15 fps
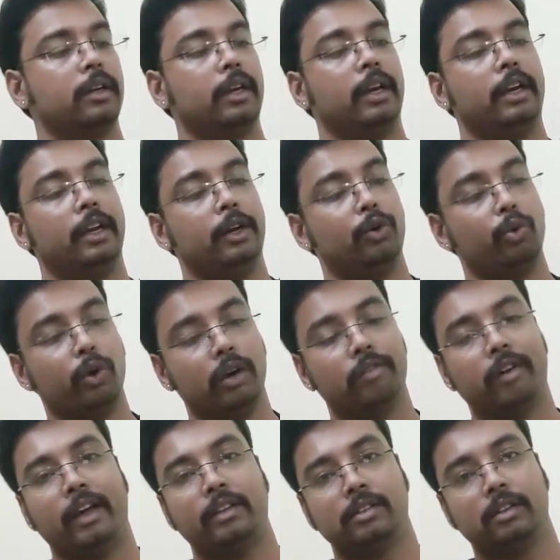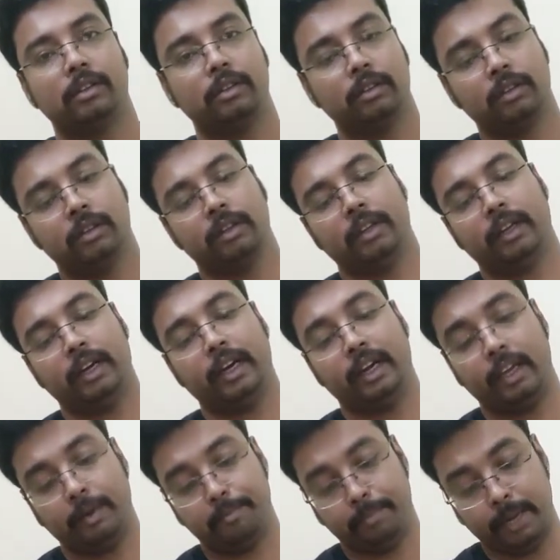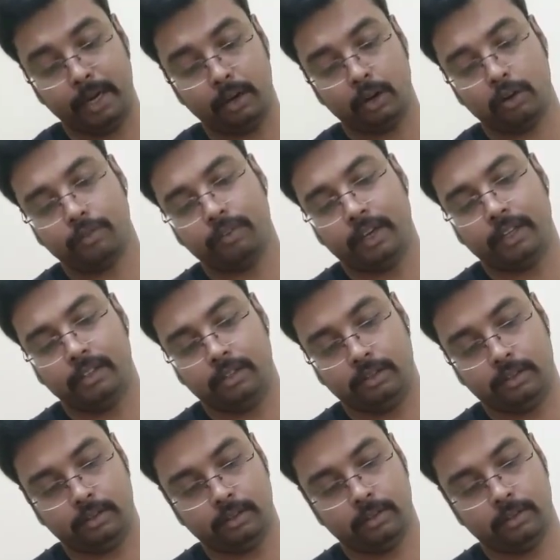getting dual visor, getting a pin lock visor.